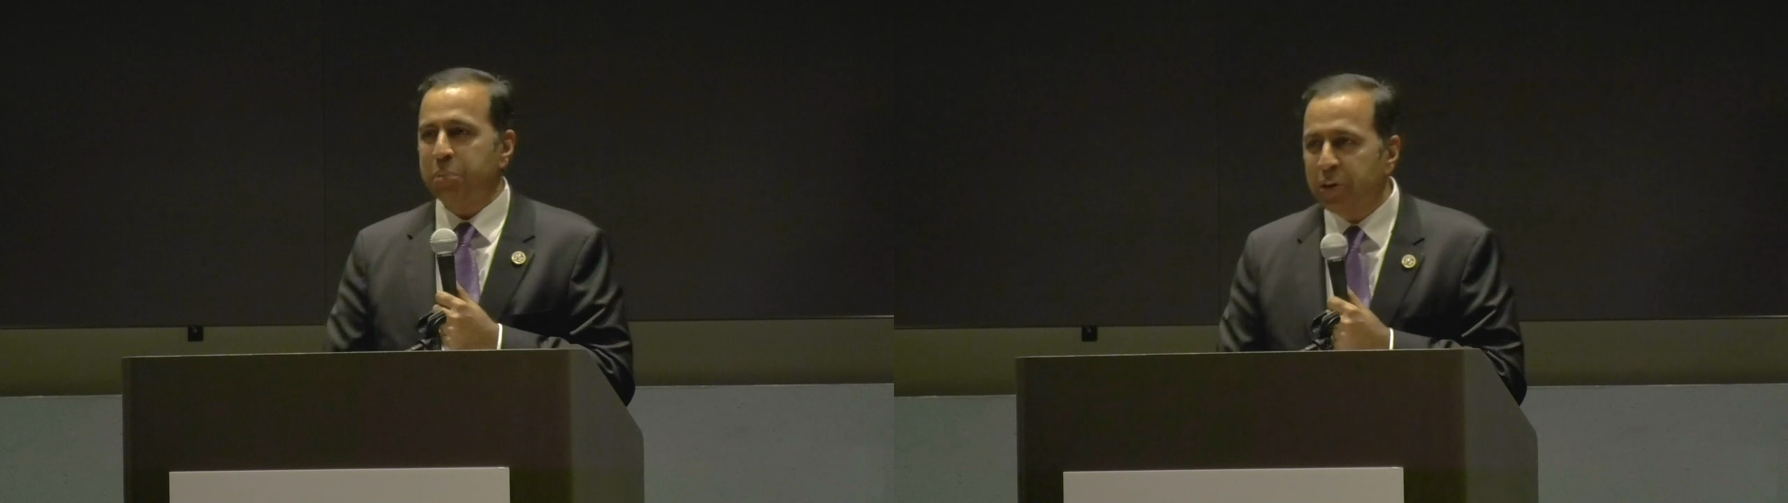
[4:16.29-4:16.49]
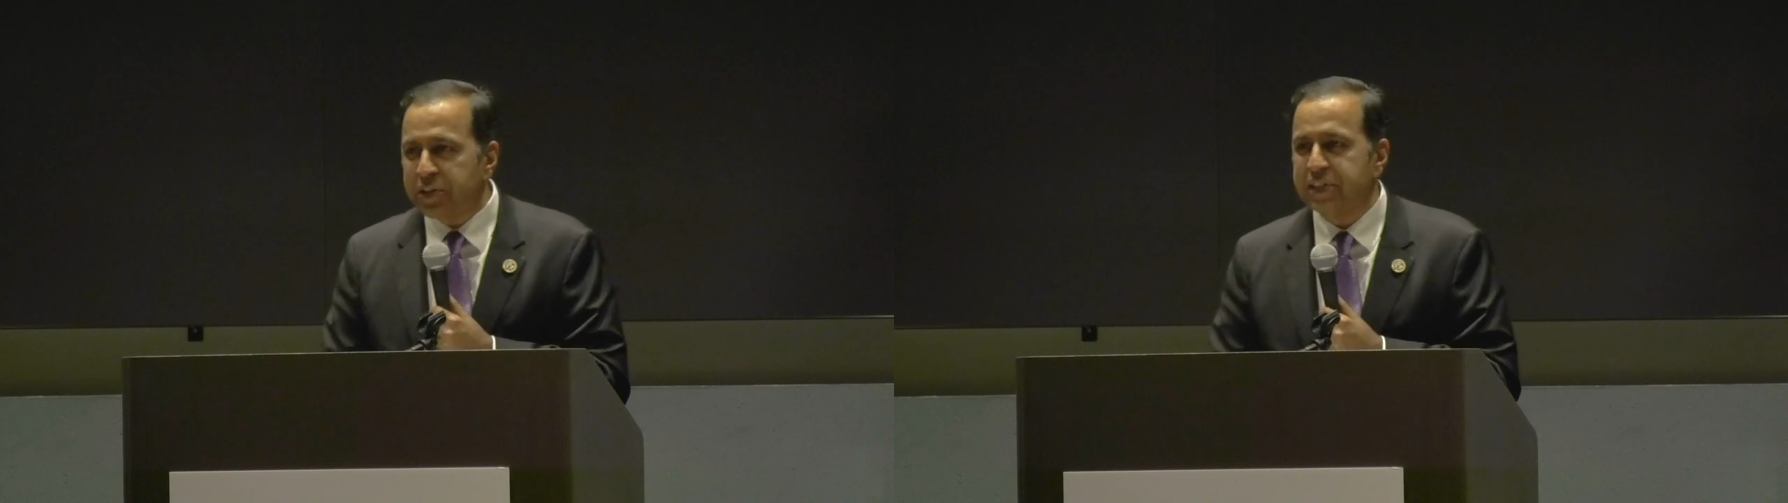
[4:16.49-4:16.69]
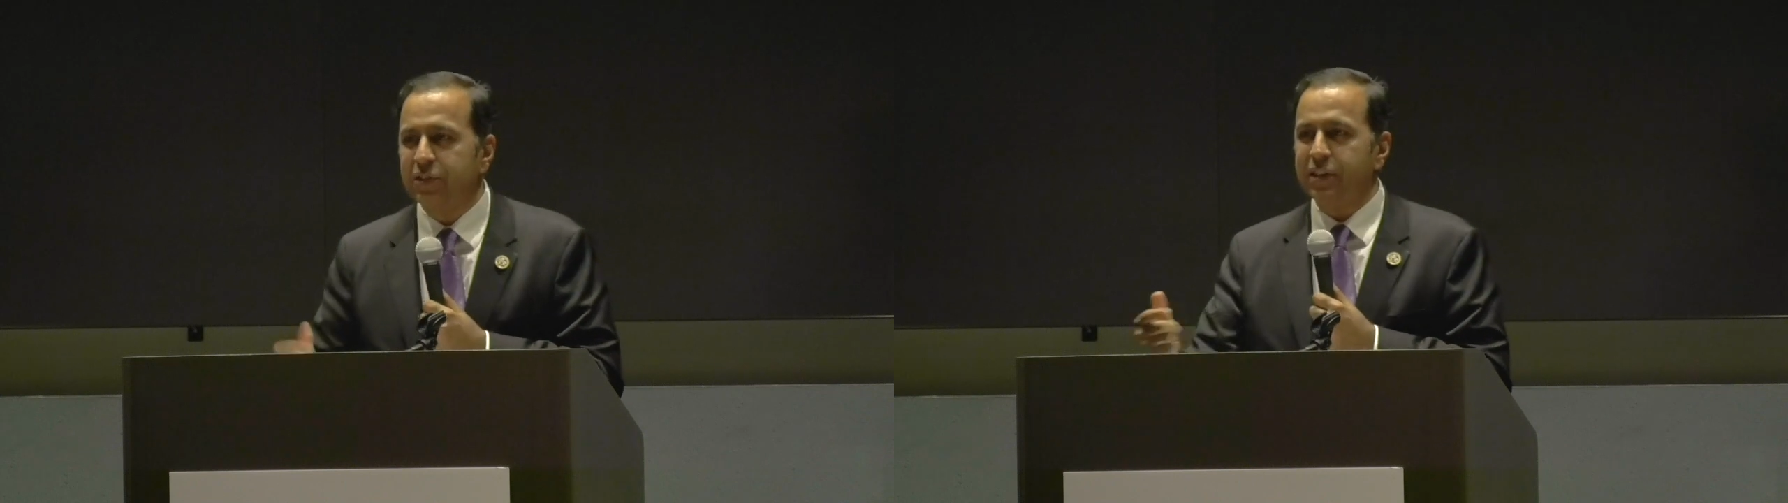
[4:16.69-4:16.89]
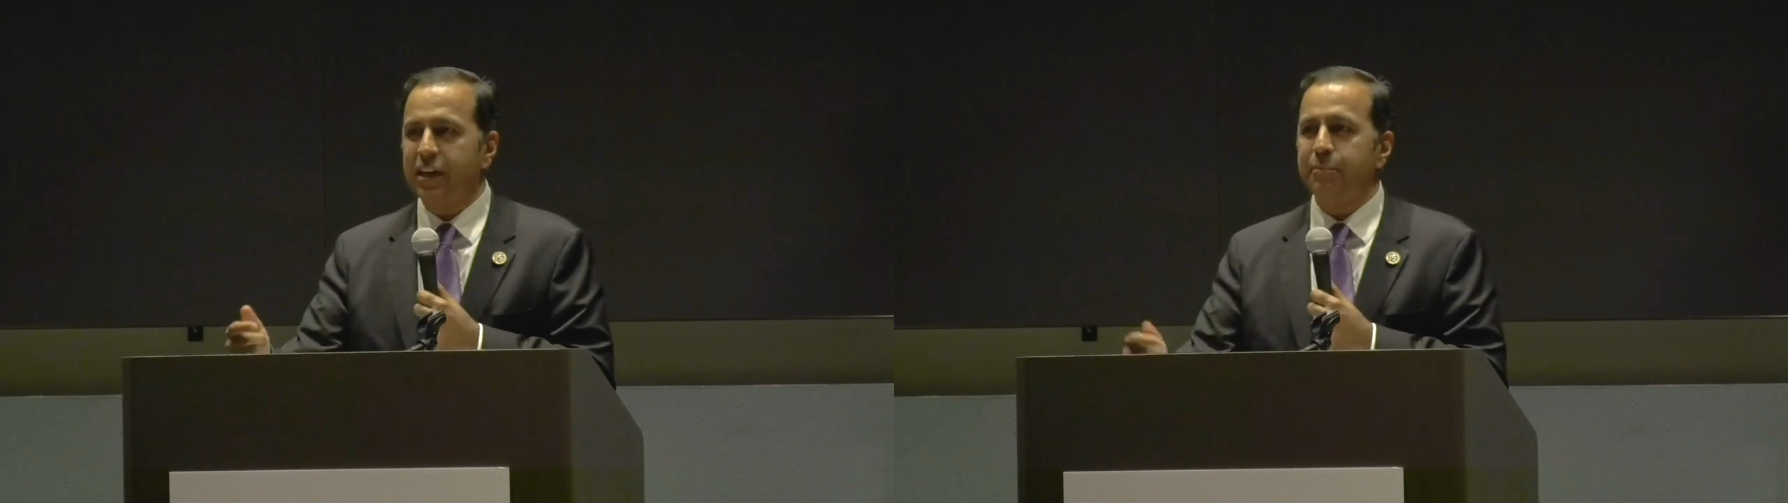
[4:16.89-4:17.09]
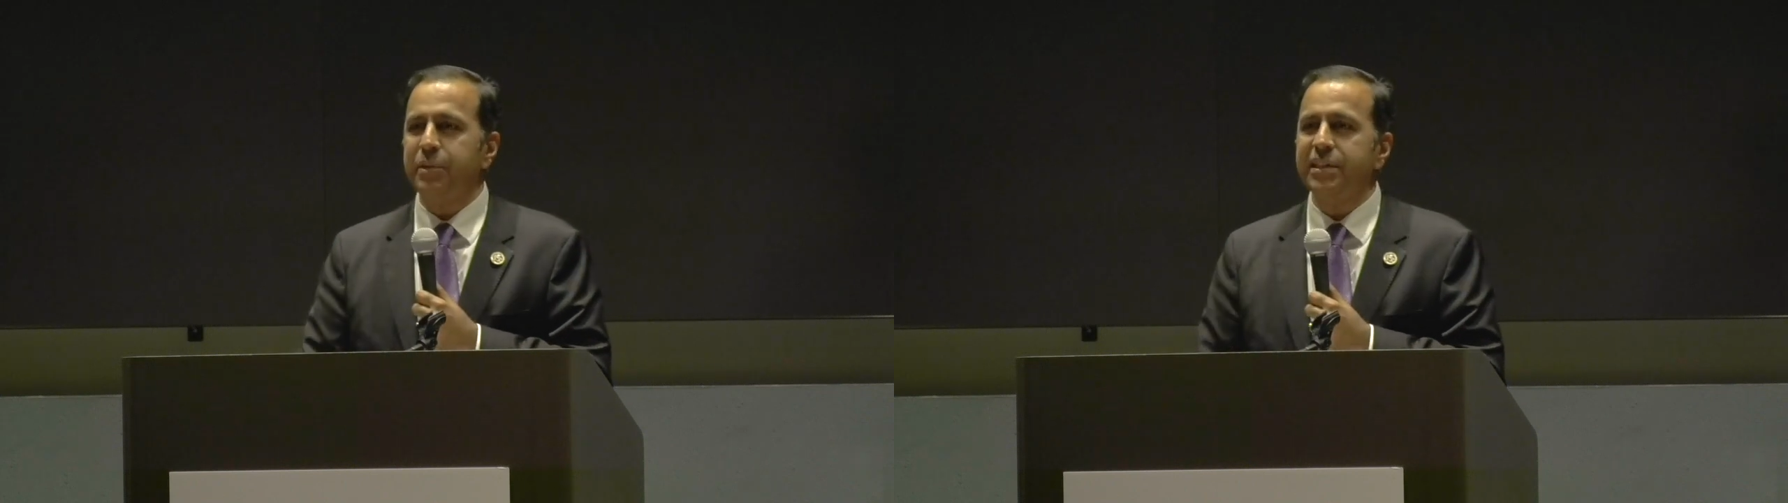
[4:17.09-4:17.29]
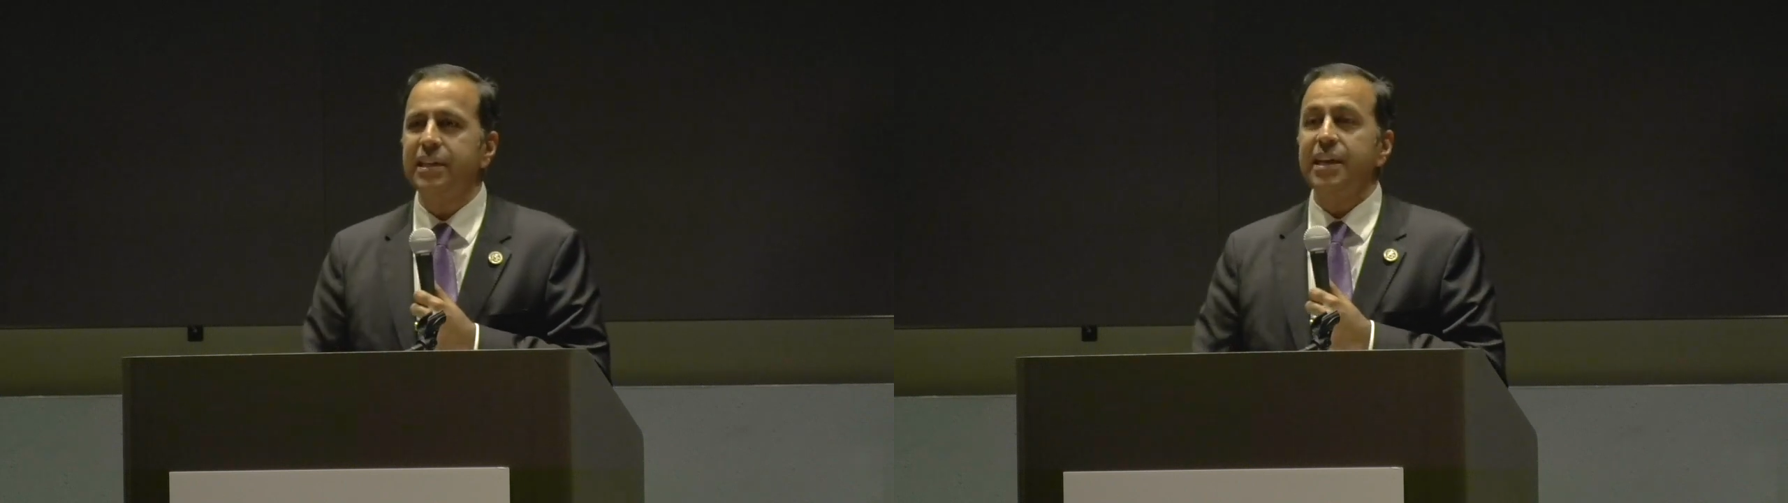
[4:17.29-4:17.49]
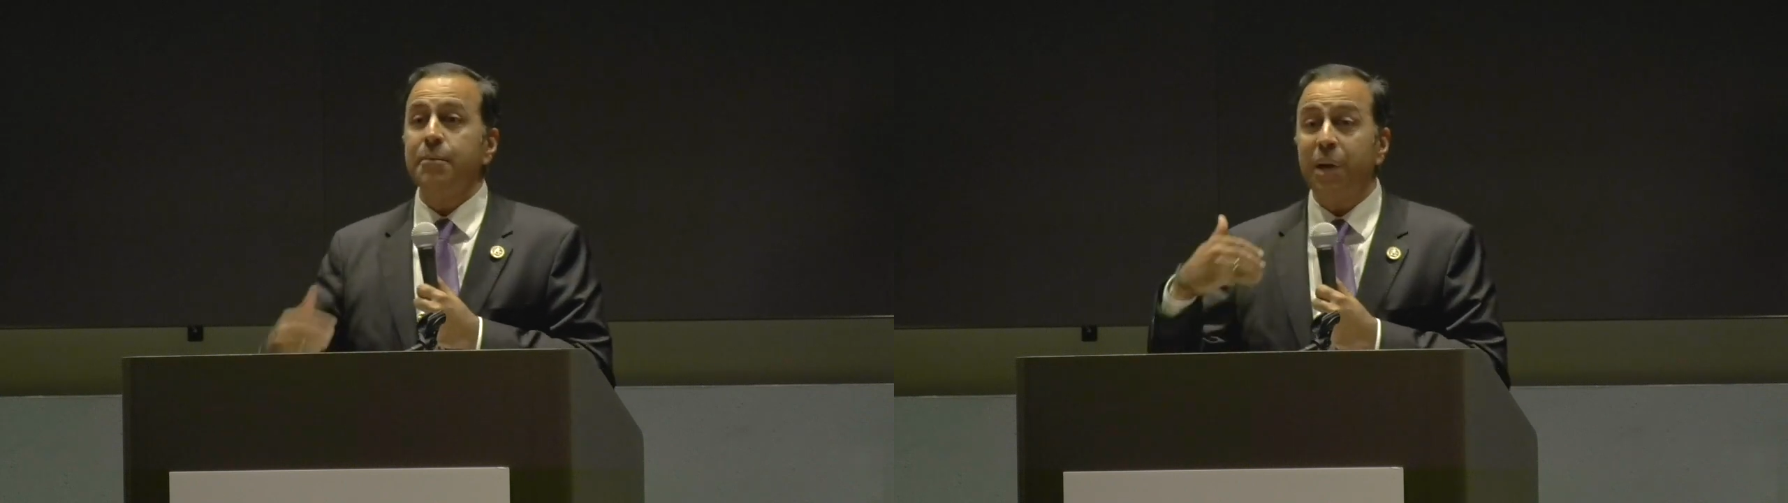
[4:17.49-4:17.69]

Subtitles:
personal compass.